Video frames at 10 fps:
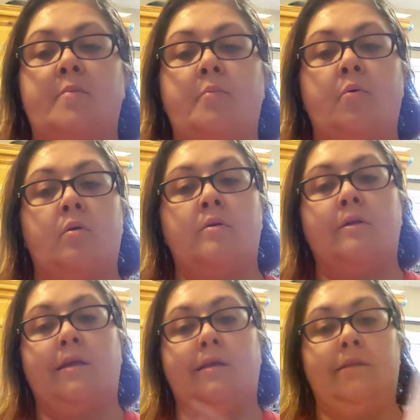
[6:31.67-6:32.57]

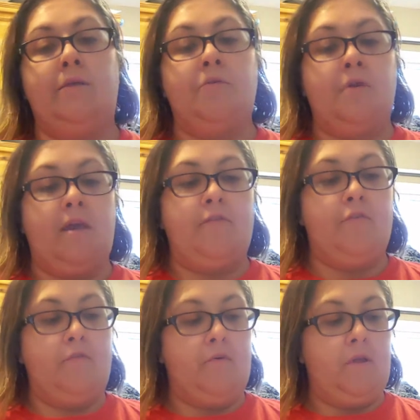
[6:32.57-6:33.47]
important in the UK
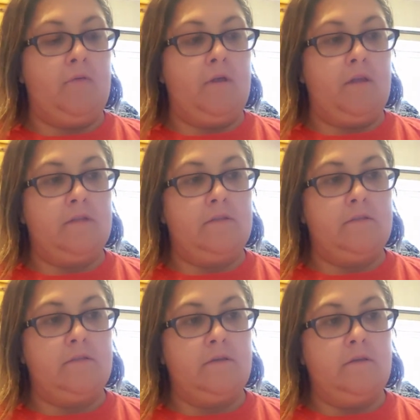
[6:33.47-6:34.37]
for voting
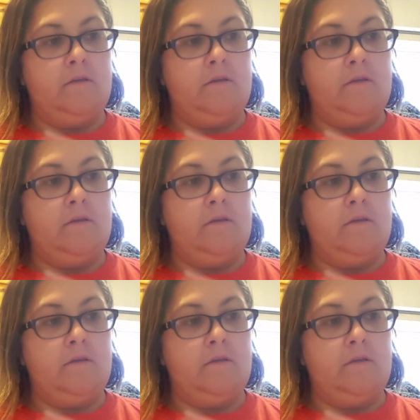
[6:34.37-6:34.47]
rights.